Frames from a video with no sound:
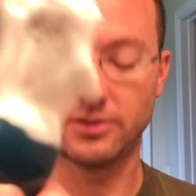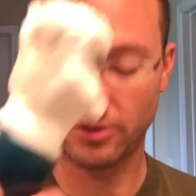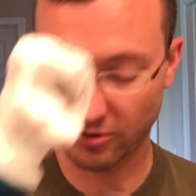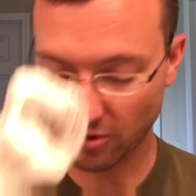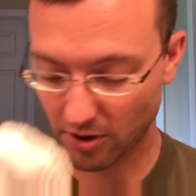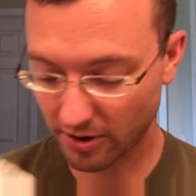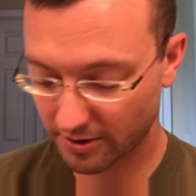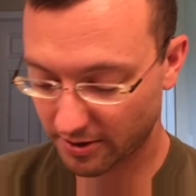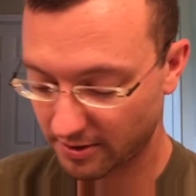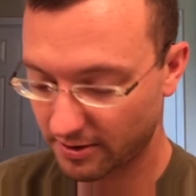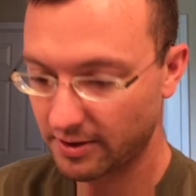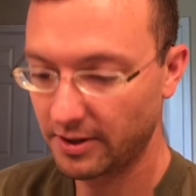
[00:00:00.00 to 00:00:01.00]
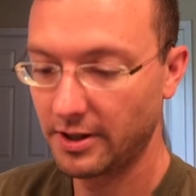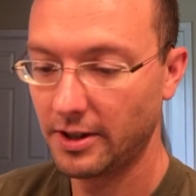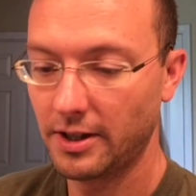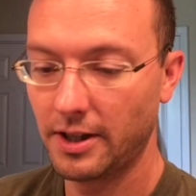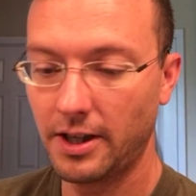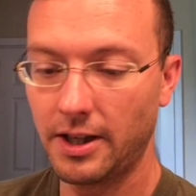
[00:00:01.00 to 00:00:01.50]
start
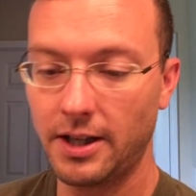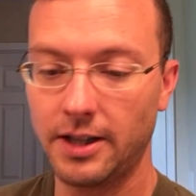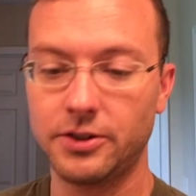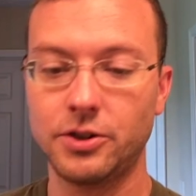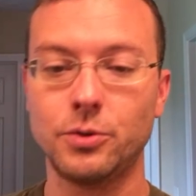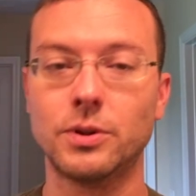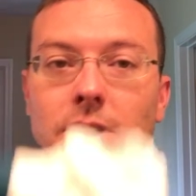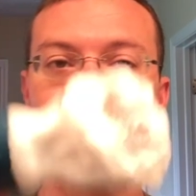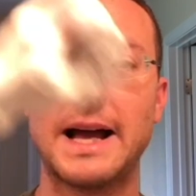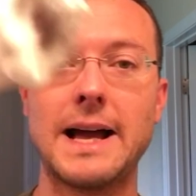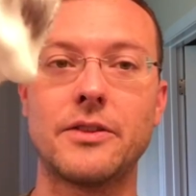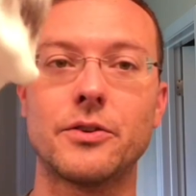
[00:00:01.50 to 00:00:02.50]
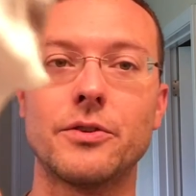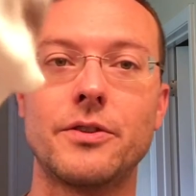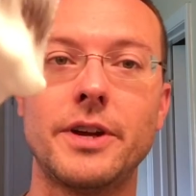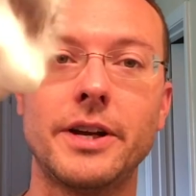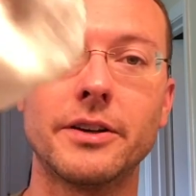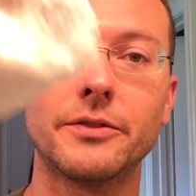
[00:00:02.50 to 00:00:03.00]
to a lather
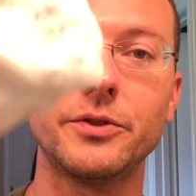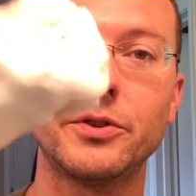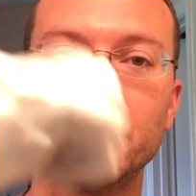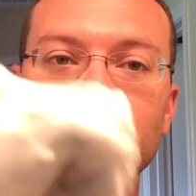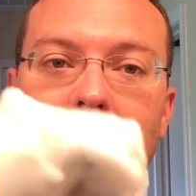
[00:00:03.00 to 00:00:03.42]
there. If you can